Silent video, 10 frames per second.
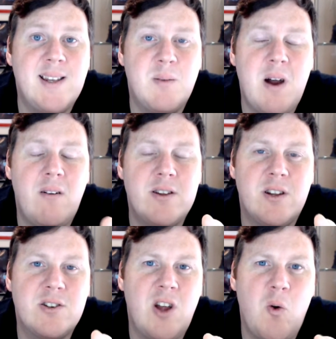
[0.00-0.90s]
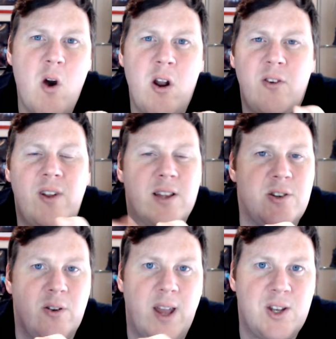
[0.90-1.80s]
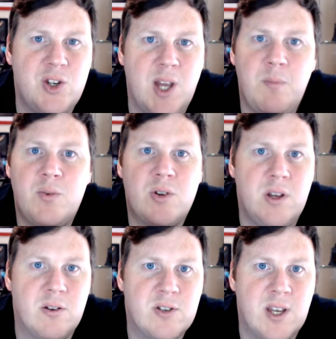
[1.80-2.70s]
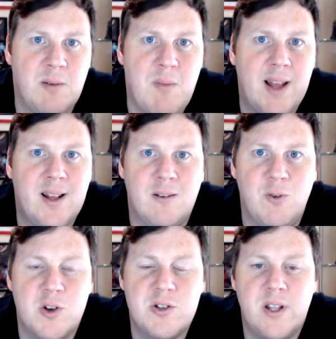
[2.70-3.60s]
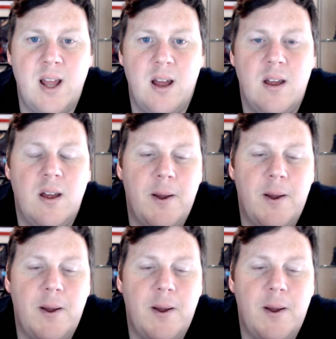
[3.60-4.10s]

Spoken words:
apparently is going to start wearing off and that, so you'll get chips, you'll see metal or rust in that,